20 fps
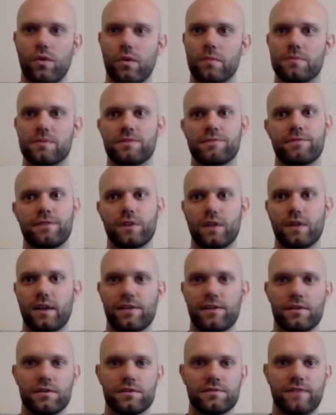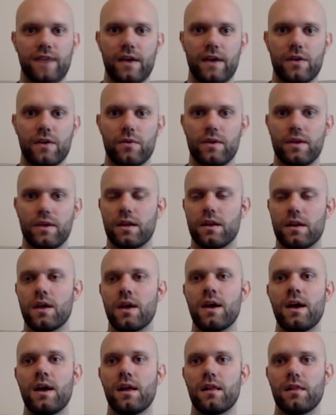to feel like there's value in it.
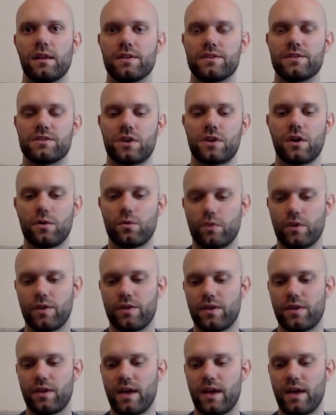Let's start with